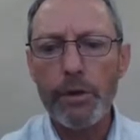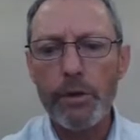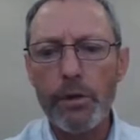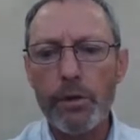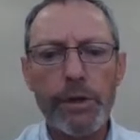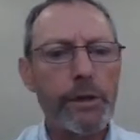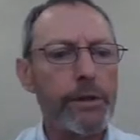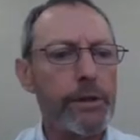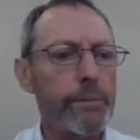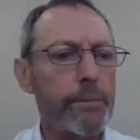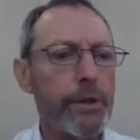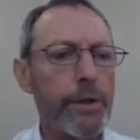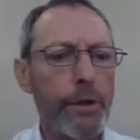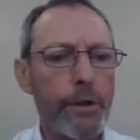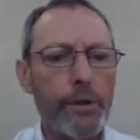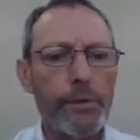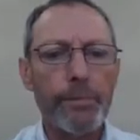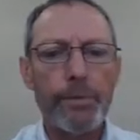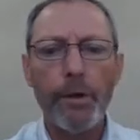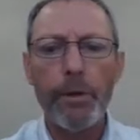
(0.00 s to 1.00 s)
causing some
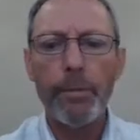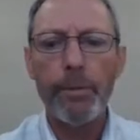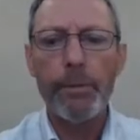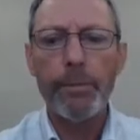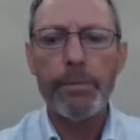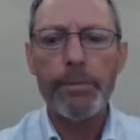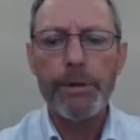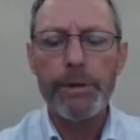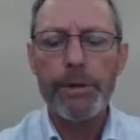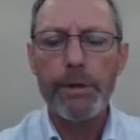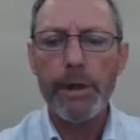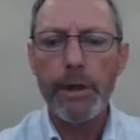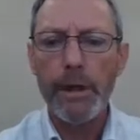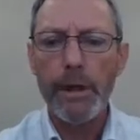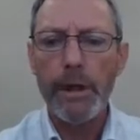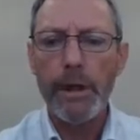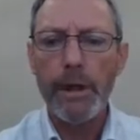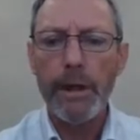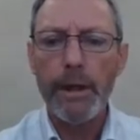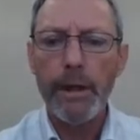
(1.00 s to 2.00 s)
huge problems
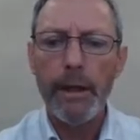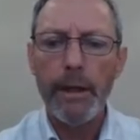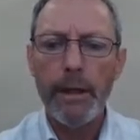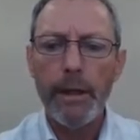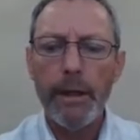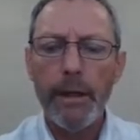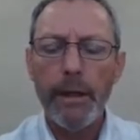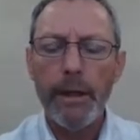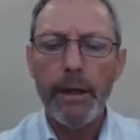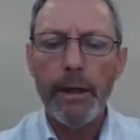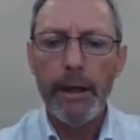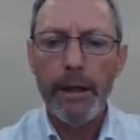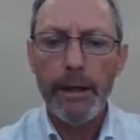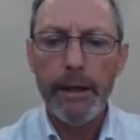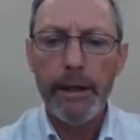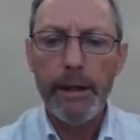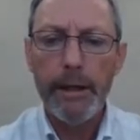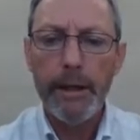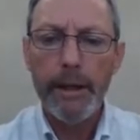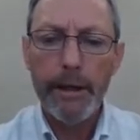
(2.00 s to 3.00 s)

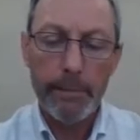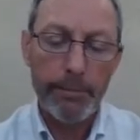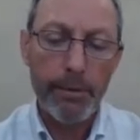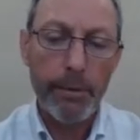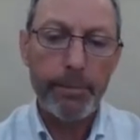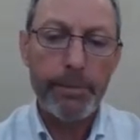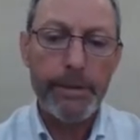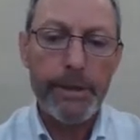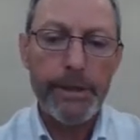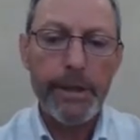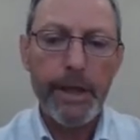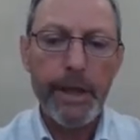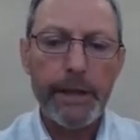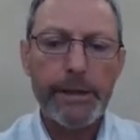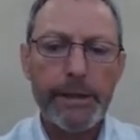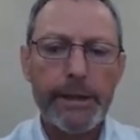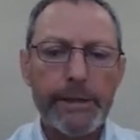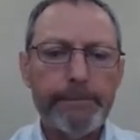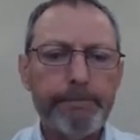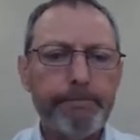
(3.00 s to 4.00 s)
in, in the property
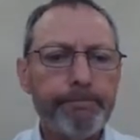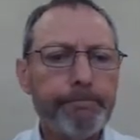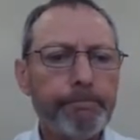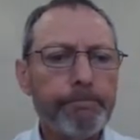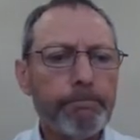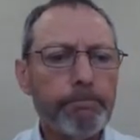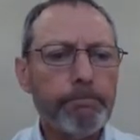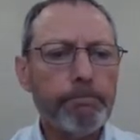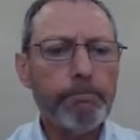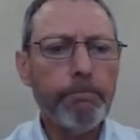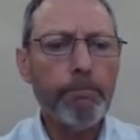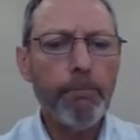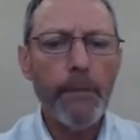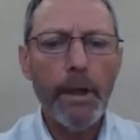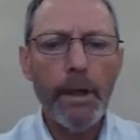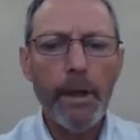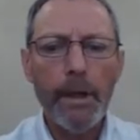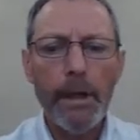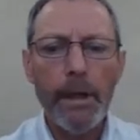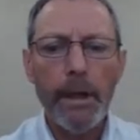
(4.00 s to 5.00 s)
sector
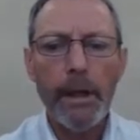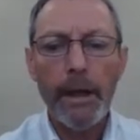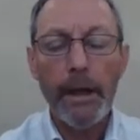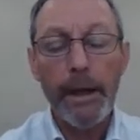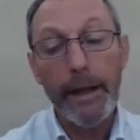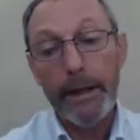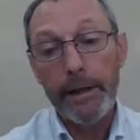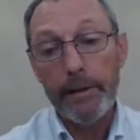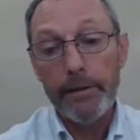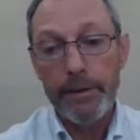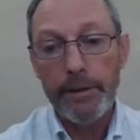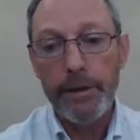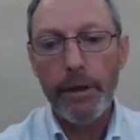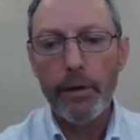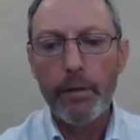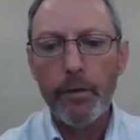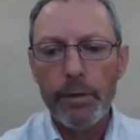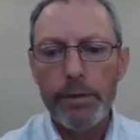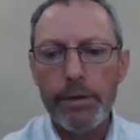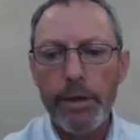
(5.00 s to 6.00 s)
uh, and you
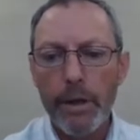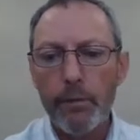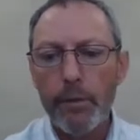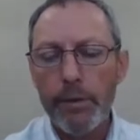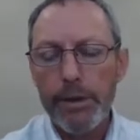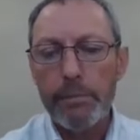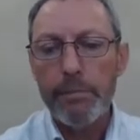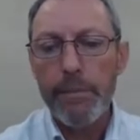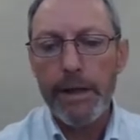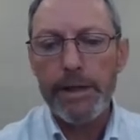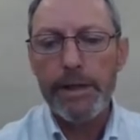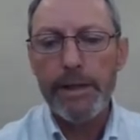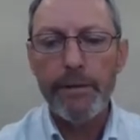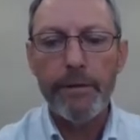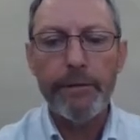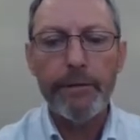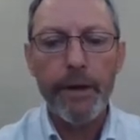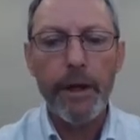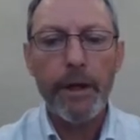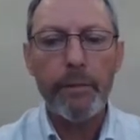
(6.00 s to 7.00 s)
know it was was a massive
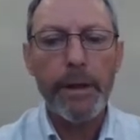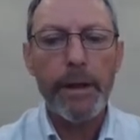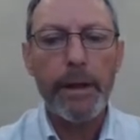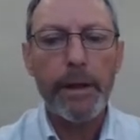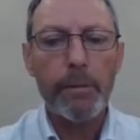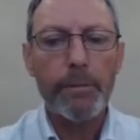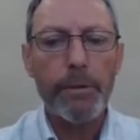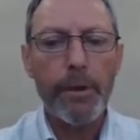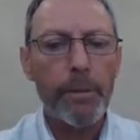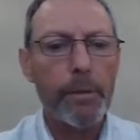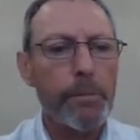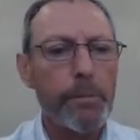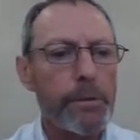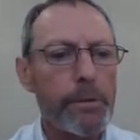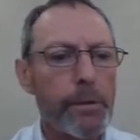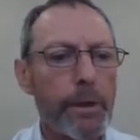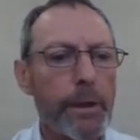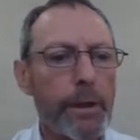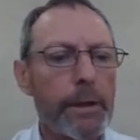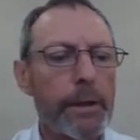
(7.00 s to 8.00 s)
environmental problem
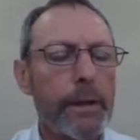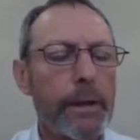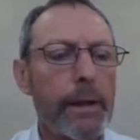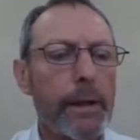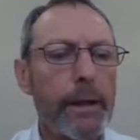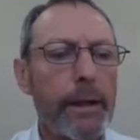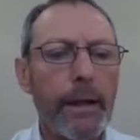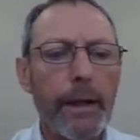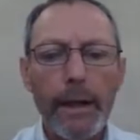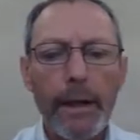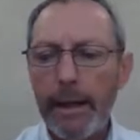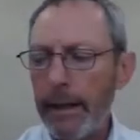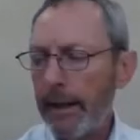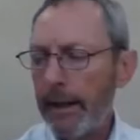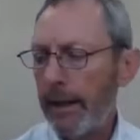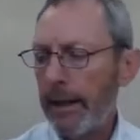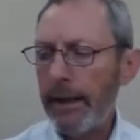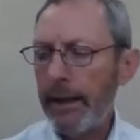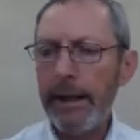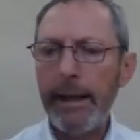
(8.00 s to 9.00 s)
as well.
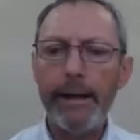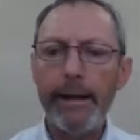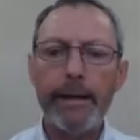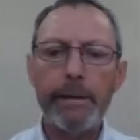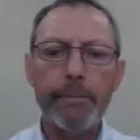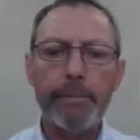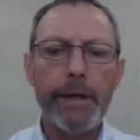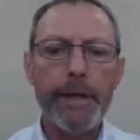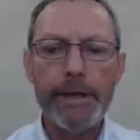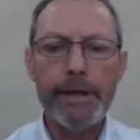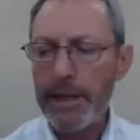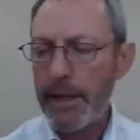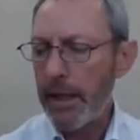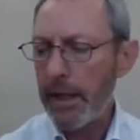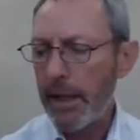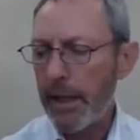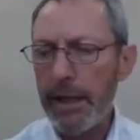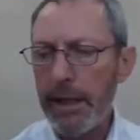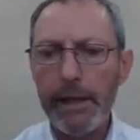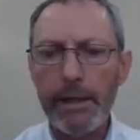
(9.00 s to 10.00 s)
Uh, and the
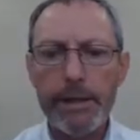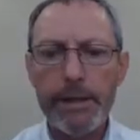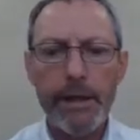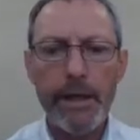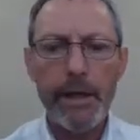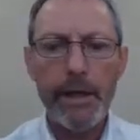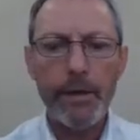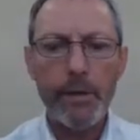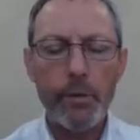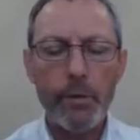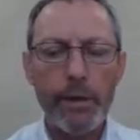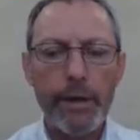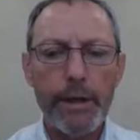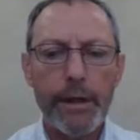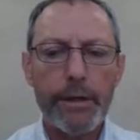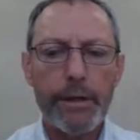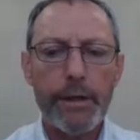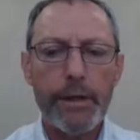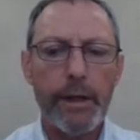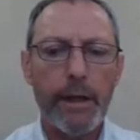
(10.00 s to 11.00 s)
PCA, together
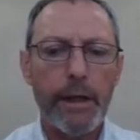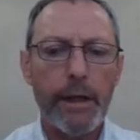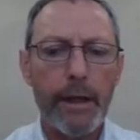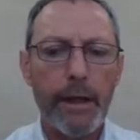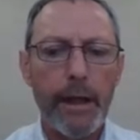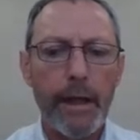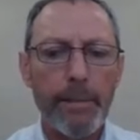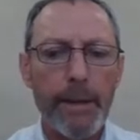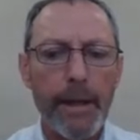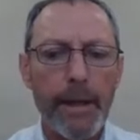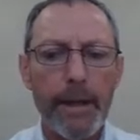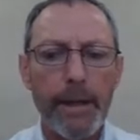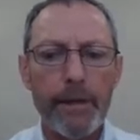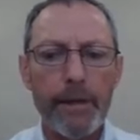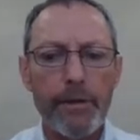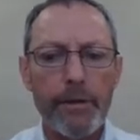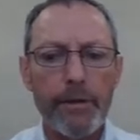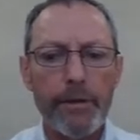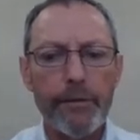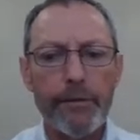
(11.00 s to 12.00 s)
with uh, a
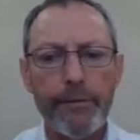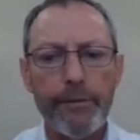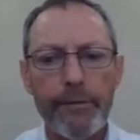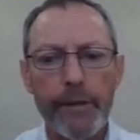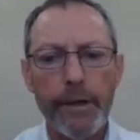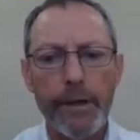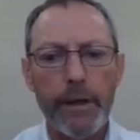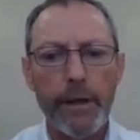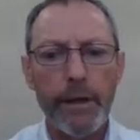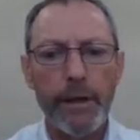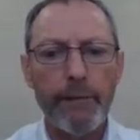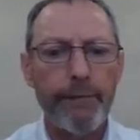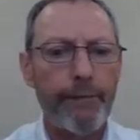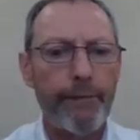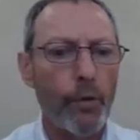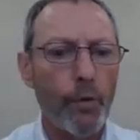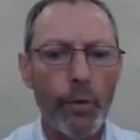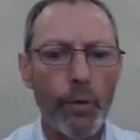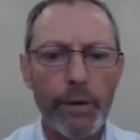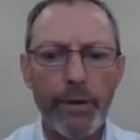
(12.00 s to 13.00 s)
band of uh,
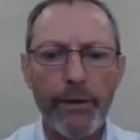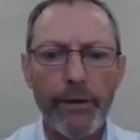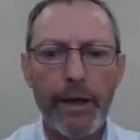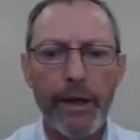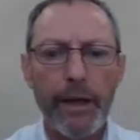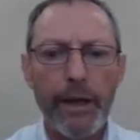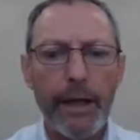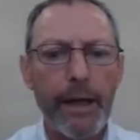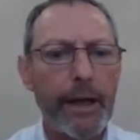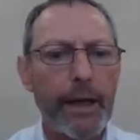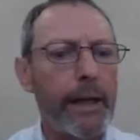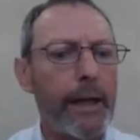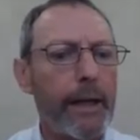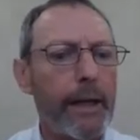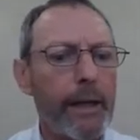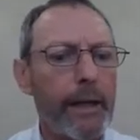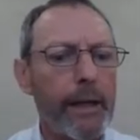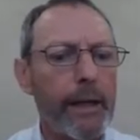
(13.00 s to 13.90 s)
forward-thinking